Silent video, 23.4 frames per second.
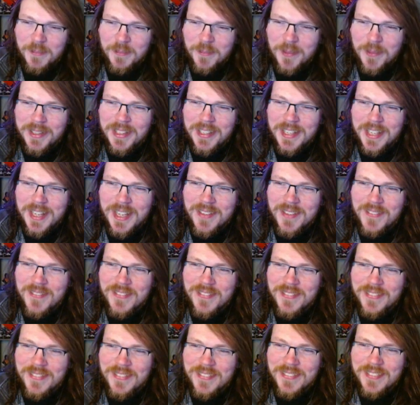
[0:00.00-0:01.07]
But
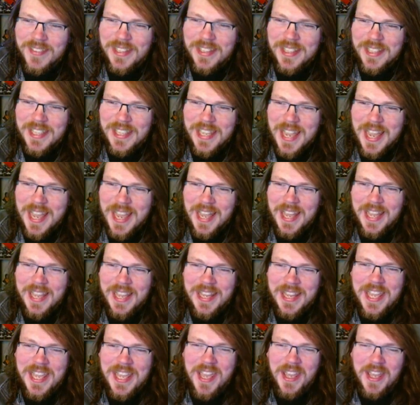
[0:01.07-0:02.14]
yeah.
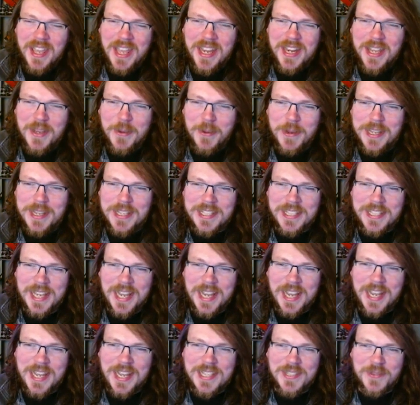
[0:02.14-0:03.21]
Anyways,
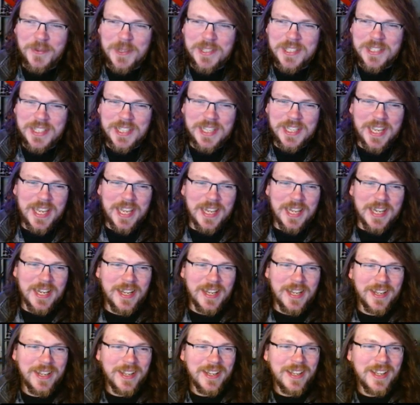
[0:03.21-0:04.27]
guys, once again,
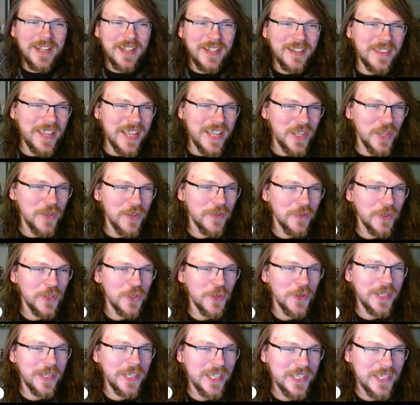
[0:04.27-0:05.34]
thank you for
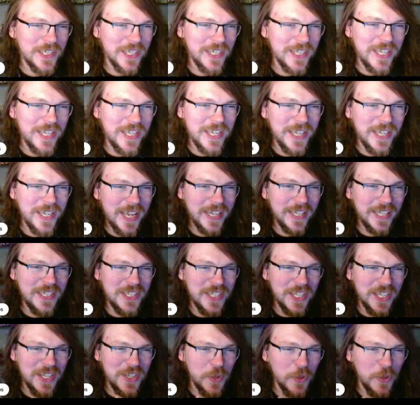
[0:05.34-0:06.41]
joining us on Geek Addicts.
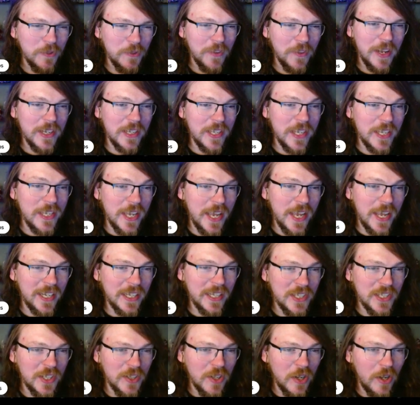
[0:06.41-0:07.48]
You can find Geek
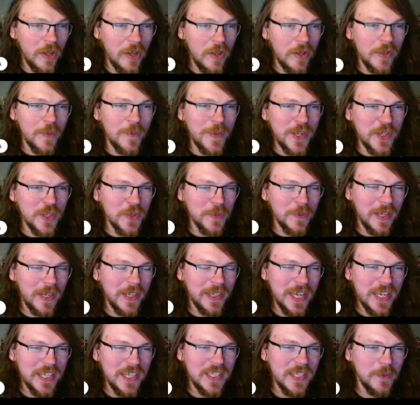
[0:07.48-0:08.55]
Addicts on all the major
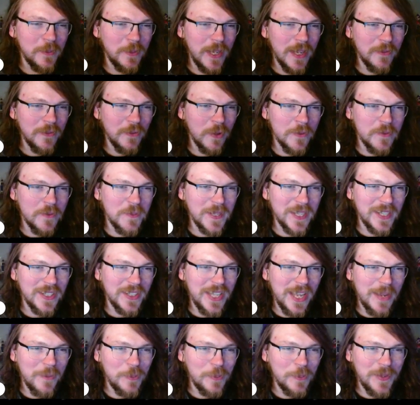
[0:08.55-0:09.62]
podcasting platforms, particularly
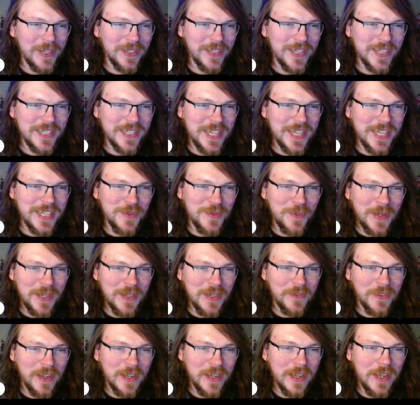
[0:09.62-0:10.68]
Apple Podcast and
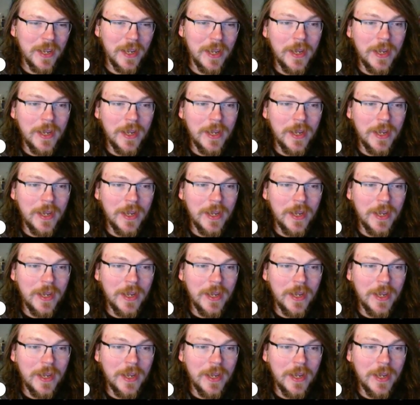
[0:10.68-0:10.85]
Spotify.